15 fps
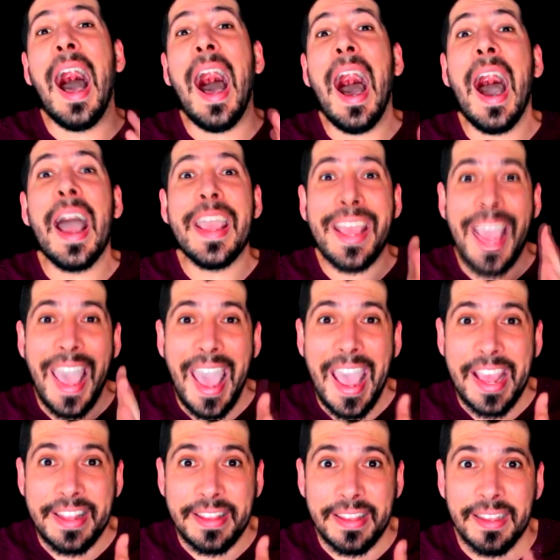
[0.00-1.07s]

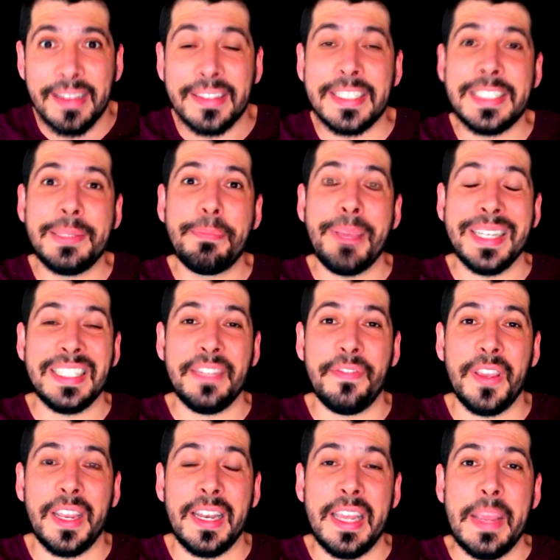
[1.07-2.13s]
IN
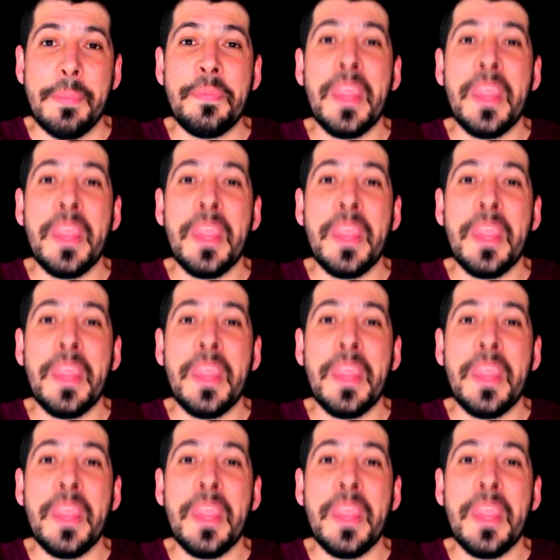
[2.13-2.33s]
specifically.